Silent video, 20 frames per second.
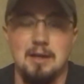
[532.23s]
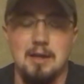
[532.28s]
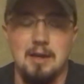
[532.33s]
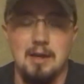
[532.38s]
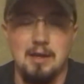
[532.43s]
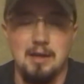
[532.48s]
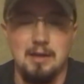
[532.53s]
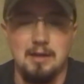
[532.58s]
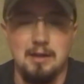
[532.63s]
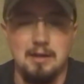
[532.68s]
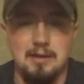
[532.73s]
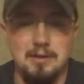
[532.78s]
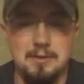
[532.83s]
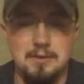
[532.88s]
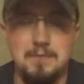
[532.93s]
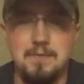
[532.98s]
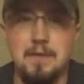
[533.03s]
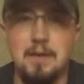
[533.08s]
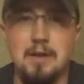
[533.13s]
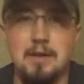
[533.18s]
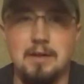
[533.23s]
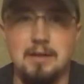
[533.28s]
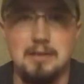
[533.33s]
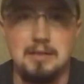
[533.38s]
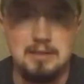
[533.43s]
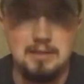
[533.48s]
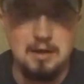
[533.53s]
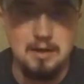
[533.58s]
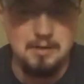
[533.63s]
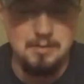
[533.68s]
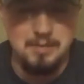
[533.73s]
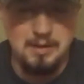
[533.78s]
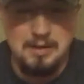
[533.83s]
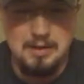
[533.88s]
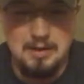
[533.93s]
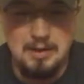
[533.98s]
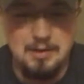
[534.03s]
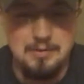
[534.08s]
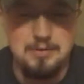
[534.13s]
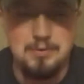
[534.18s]
And it was funny because he talked about
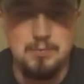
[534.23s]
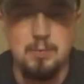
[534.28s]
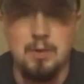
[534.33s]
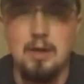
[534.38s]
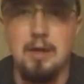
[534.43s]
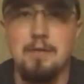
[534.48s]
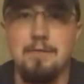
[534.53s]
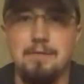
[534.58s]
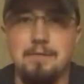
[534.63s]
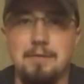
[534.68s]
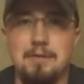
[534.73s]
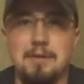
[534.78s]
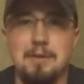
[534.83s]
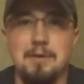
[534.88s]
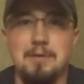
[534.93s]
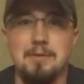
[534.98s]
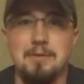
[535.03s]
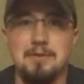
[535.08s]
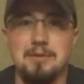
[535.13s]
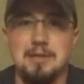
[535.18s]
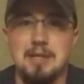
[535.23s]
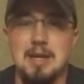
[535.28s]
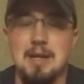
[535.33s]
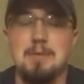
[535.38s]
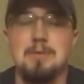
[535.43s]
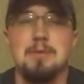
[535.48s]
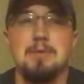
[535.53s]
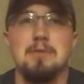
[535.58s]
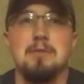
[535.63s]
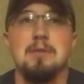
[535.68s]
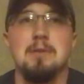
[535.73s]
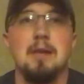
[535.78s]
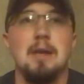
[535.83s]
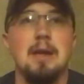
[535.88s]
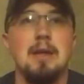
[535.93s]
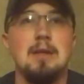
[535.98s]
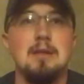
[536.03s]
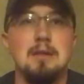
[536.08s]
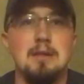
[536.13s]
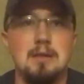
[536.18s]
how his wife, just absolutely
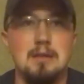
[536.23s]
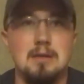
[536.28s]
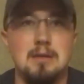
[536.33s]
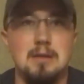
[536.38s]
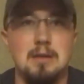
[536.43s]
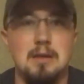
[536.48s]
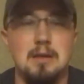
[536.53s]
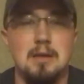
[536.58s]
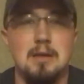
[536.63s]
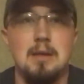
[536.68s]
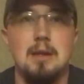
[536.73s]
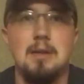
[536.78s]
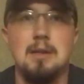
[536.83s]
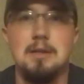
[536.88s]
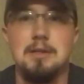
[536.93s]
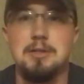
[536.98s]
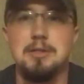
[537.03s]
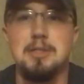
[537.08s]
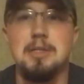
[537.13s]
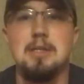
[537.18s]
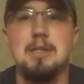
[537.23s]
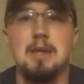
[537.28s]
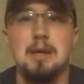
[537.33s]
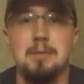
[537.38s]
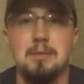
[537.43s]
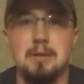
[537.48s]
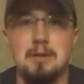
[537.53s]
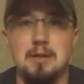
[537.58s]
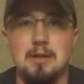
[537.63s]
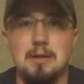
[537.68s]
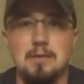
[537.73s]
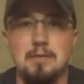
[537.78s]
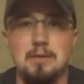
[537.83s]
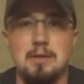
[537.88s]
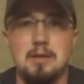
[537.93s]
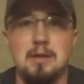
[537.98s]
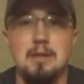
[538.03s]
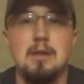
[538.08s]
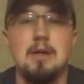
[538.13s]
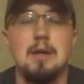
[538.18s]
hated it, and then she come to love
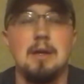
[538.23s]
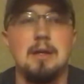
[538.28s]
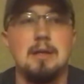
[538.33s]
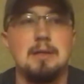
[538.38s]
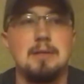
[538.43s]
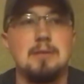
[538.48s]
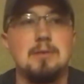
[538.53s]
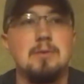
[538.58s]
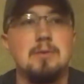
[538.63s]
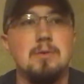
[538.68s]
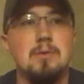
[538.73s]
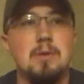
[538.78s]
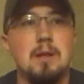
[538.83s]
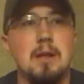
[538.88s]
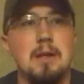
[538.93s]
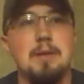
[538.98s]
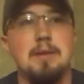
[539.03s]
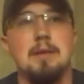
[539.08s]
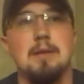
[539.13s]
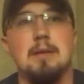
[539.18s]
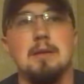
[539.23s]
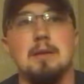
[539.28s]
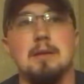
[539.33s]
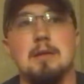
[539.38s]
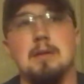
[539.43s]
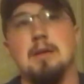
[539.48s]
it. And it's a cool idea.